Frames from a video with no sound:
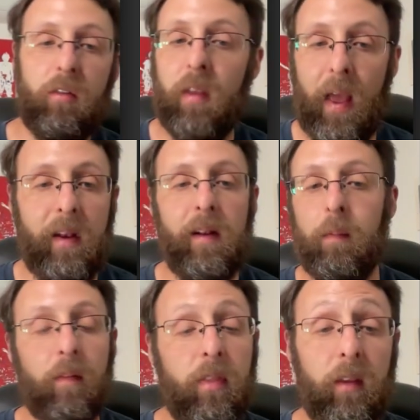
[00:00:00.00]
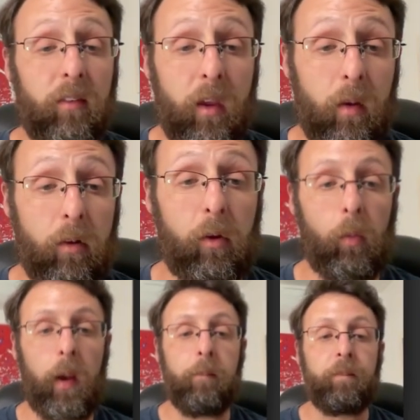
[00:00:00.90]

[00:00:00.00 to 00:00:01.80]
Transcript: There's any number of things that you can do, right?